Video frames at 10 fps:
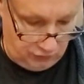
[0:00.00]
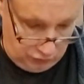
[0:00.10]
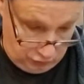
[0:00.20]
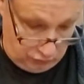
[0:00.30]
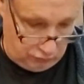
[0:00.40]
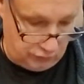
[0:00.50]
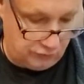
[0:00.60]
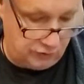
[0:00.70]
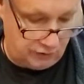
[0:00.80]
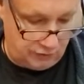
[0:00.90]
you're
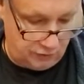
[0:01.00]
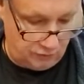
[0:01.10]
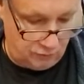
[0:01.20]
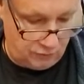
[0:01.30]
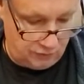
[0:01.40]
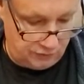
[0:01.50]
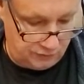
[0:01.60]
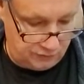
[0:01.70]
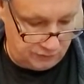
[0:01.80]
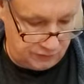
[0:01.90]
taking care of what needs to
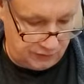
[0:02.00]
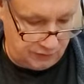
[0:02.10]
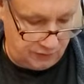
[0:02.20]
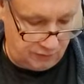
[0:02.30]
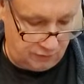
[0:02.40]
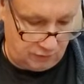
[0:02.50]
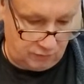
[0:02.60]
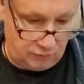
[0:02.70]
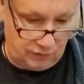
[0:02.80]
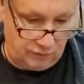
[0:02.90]
be taken care of,
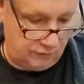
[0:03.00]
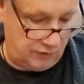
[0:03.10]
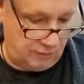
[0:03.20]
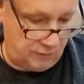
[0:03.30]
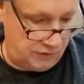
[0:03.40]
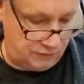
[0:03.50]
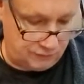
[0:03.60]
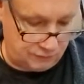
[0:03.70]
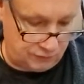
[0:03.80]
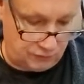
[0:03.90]
whatever that means
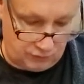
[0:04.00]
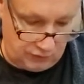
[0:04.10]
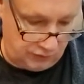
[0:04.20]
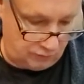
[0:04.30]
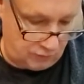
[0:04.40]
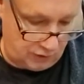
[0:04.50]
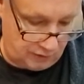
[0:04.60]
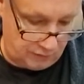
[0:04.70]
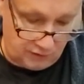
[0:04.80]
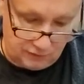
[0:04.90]
for you. Eating right,
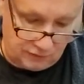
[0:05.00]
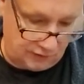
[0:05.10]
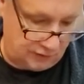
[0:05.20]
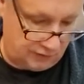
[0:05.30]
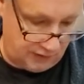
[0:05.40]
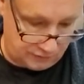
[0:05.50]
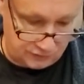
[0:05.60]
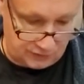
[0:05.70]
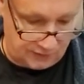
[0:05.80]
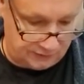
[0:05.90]
meditating,
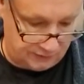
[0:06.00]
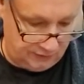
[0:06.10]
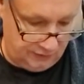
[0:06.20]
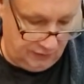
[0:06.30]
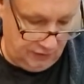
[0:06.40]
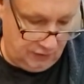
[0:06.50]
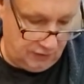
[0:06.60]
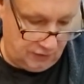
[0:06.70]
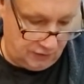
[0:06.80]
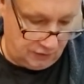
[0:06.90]
exercising,
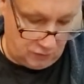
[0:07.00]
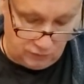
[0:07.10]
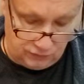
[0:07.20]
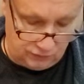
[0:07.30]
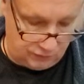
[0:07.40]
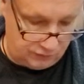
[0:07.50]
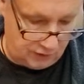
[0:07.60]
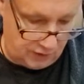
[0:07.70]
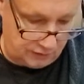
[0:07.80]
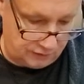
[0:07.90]
going to the
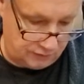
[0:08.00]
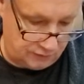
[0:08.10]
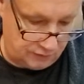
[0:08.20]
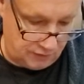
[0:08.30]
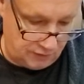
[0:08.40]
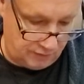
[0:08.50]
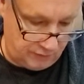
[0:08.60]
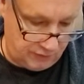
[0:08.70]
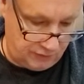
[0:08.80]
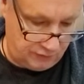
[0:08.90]
doctor,
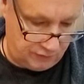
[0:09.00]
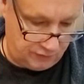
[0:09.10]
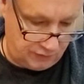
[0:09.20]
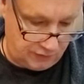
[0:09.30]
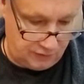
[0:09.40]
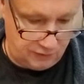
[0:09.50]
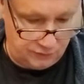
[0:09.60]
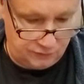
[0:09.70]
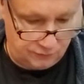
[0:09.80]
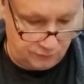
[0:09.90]
anything that it
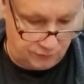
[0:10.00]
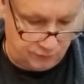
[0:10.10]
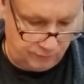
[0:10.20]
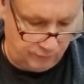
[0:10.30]
is for you.